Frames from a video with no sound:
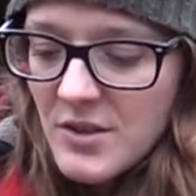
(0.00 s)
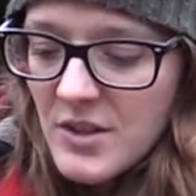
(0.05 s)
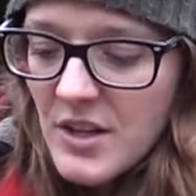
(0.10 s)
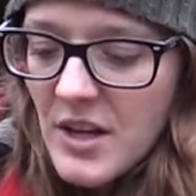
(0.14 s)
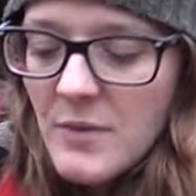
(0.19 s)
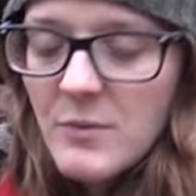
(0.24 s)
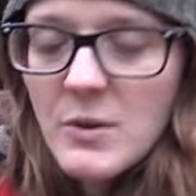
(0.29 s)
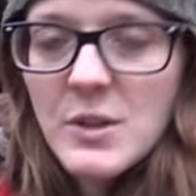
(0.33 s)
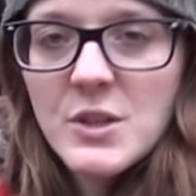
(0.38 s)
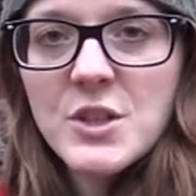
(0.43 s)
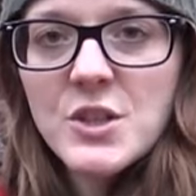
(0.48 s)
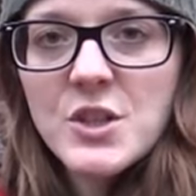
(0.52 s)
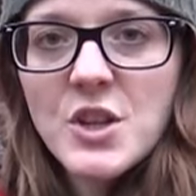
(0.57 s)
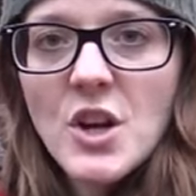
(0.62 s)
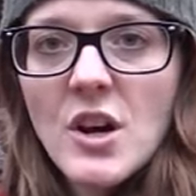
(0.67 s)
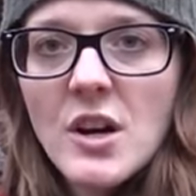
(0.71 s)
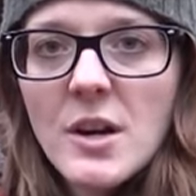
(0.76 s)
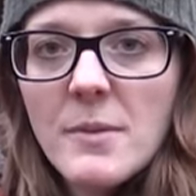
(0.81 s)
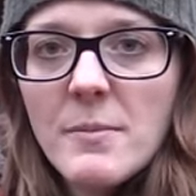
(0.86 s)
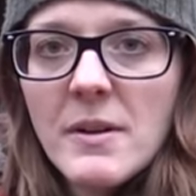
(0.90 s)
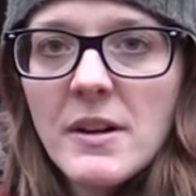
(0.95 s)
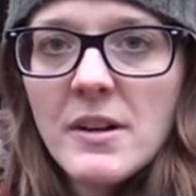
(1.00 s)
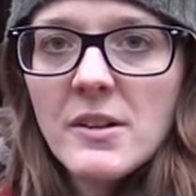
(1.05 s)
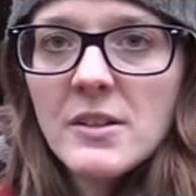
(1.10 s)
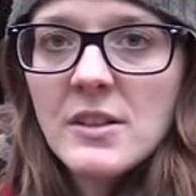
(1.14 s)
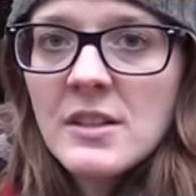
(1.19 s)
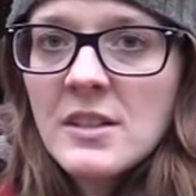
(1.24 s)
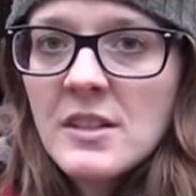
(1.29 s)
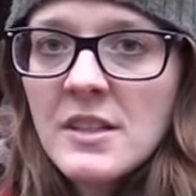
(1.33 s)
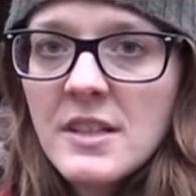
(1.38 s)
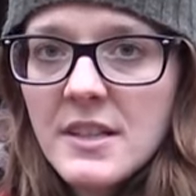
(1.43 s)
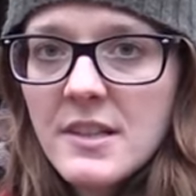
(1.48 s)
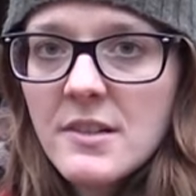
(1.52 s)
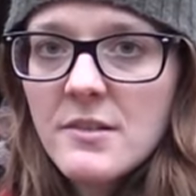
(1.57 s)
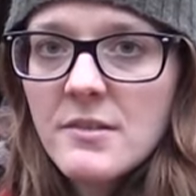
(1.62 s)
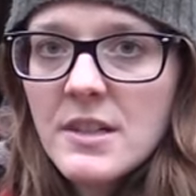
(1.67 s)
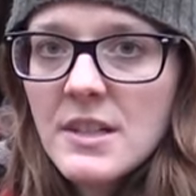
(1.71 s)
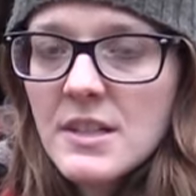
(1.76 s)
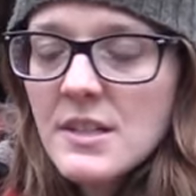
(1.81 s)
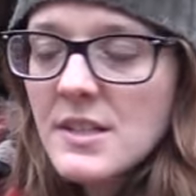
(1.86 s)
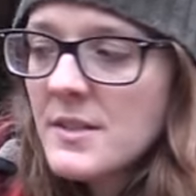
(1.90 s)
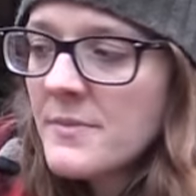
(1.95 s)
today I want to talk about
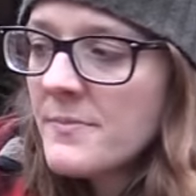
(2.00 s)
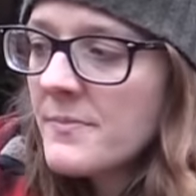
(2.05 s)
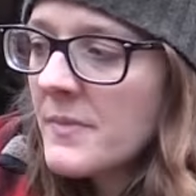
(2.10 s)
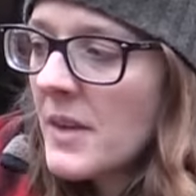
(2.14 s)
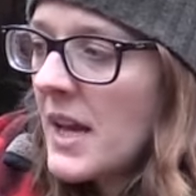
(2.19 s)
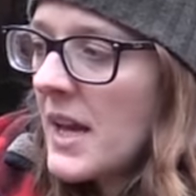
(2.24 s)
licorice.